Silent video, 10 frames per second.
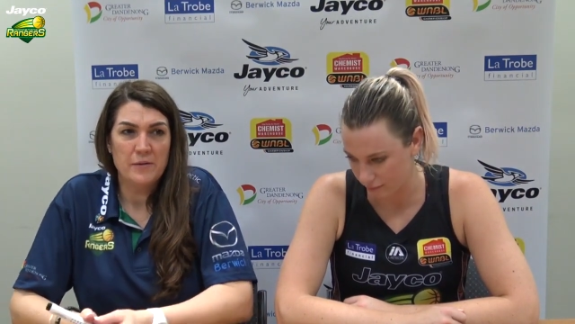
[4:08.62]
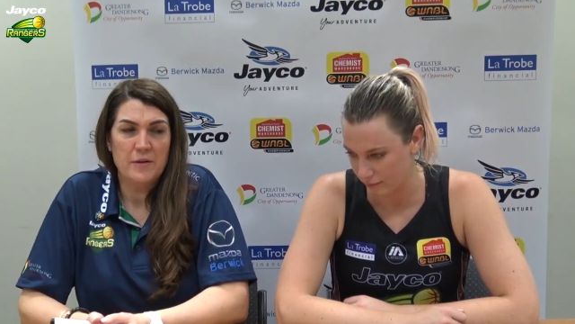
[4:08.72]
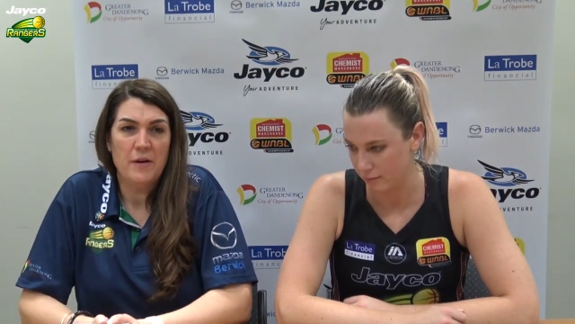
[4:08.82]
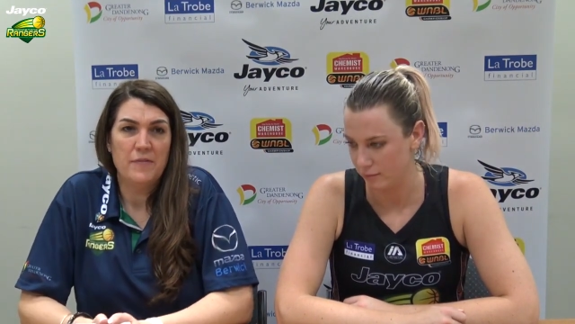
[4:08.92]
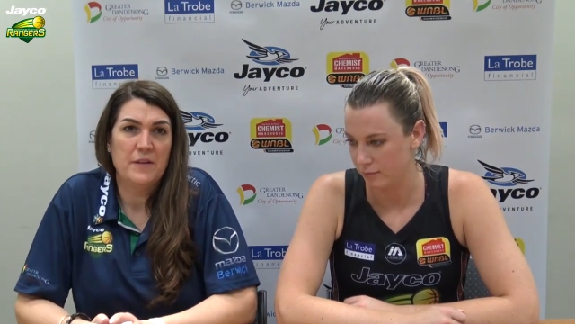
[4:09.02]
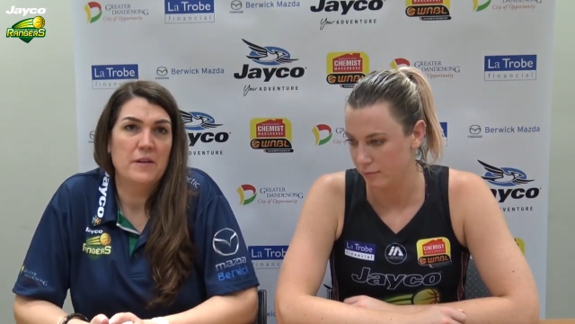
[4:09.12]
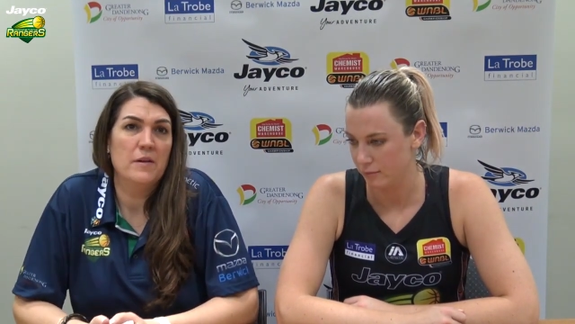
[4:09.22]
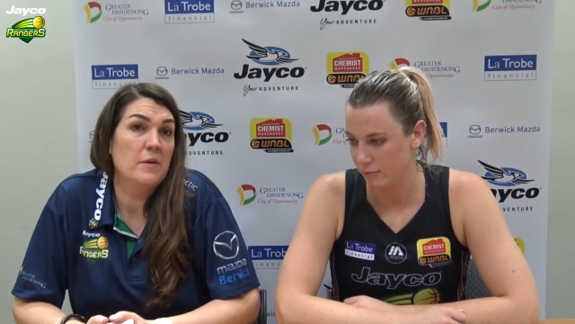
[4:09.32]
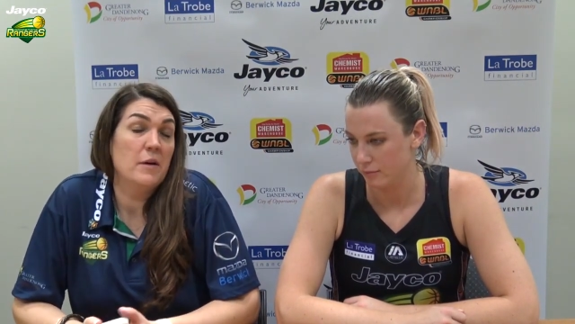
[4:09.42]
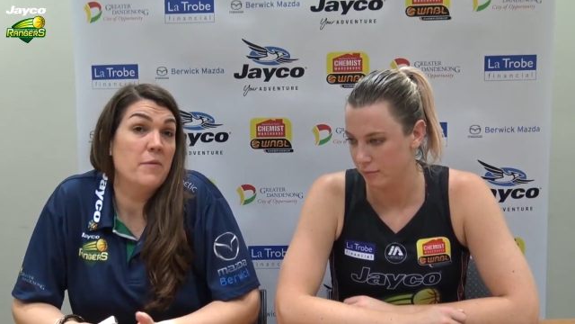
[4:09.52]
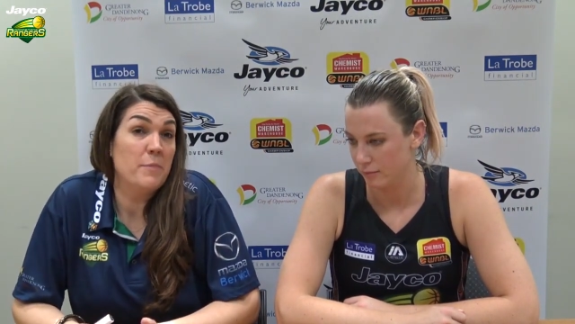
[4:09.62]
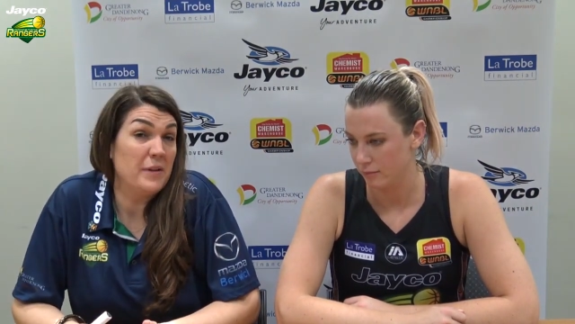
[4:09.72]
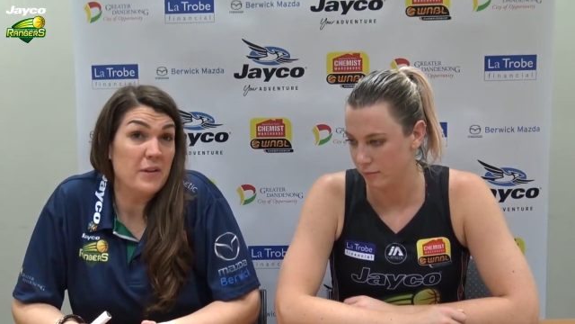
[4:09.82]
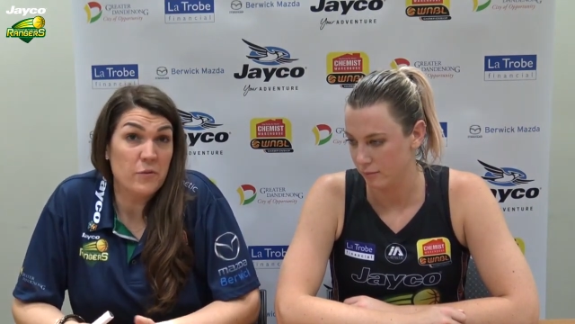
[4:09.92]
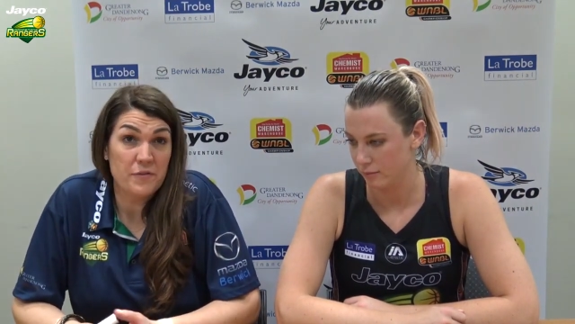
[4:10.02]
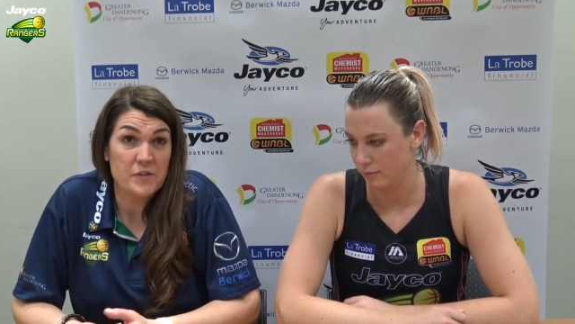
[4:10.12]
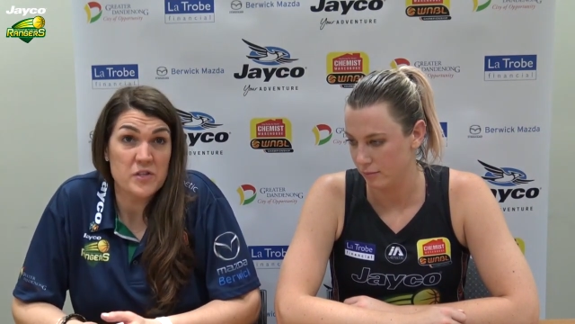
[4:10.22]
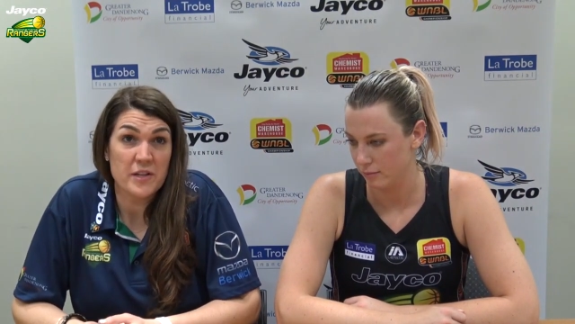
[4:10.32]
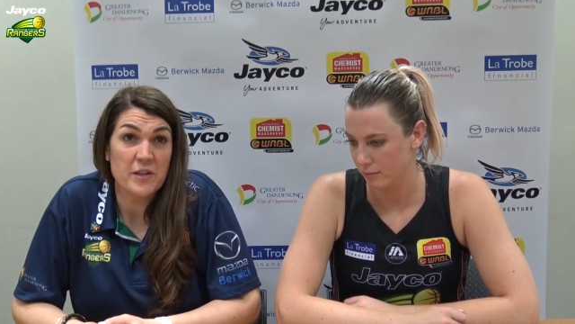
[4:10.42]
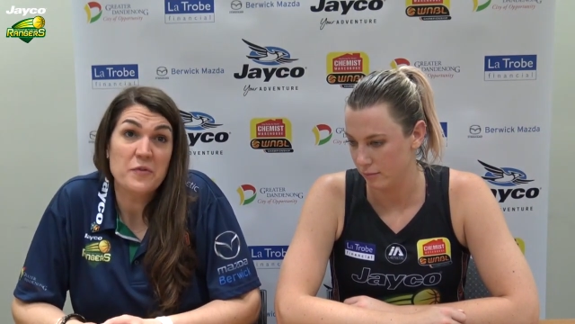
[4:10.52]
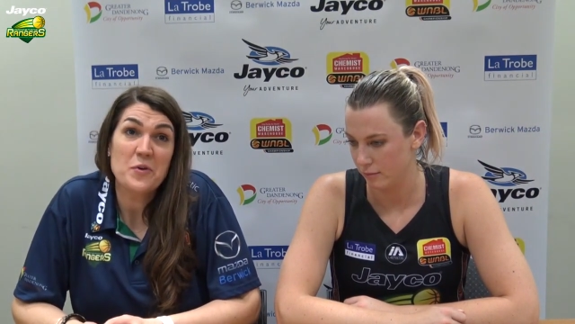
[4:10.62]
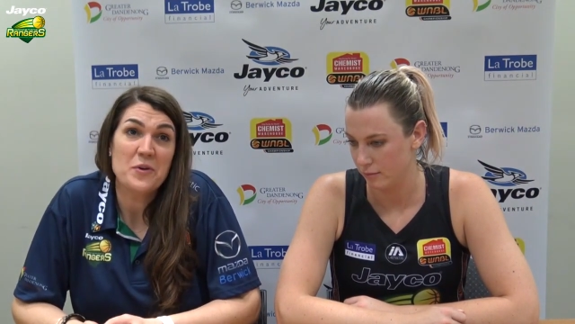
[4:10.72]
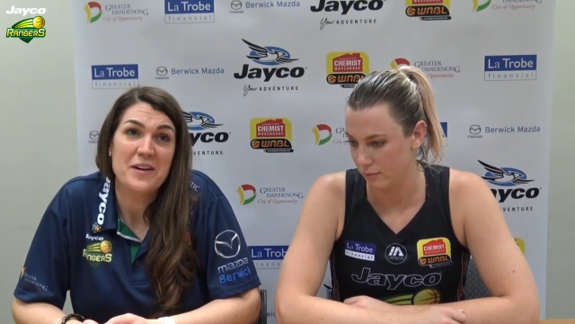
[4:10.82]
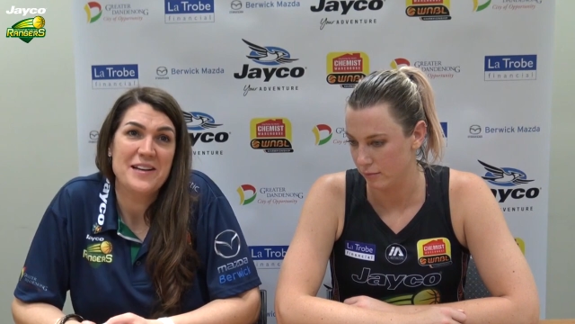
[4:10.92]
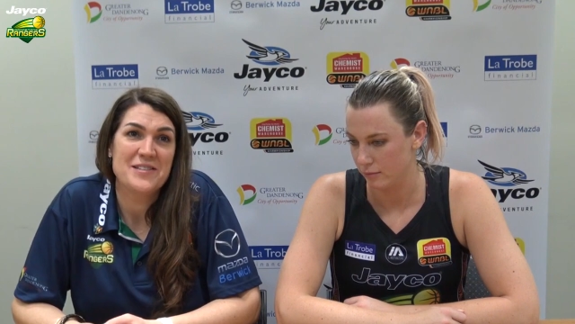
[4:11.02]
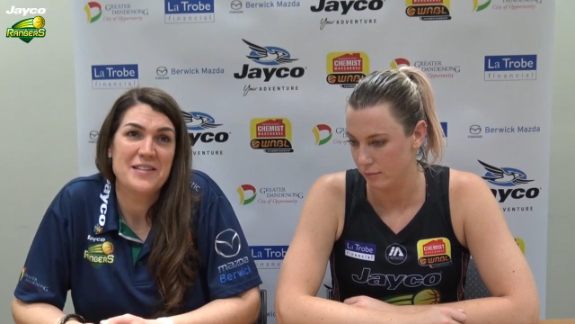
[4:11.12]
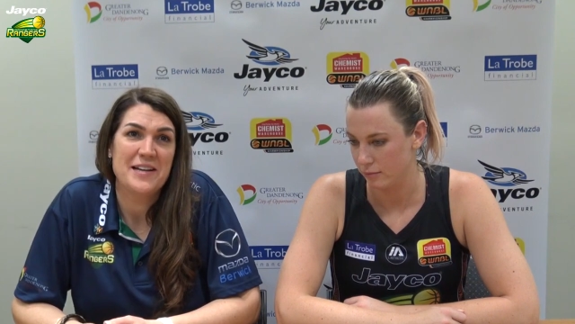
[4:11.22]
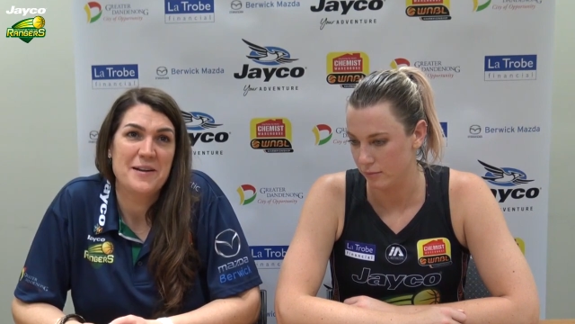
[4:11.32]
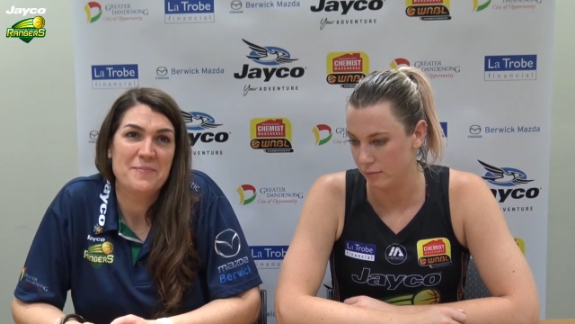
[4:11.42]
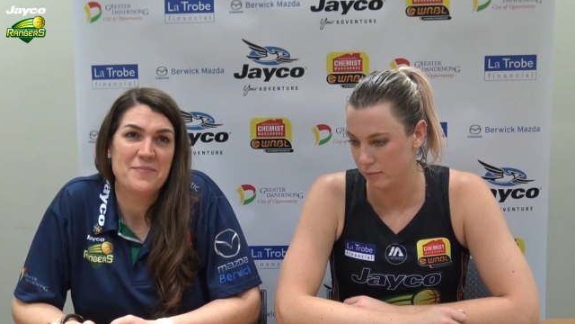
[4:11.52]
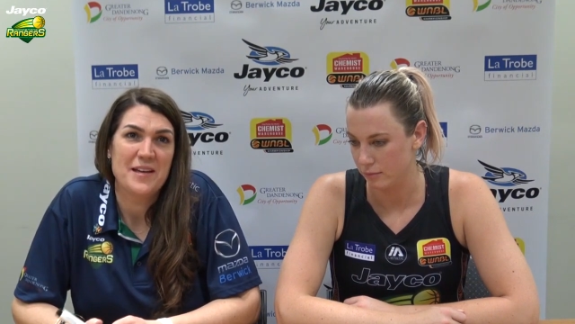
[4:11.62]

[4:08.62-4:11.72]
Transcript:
Speaker 1: I think I believe we're officially in the four as um,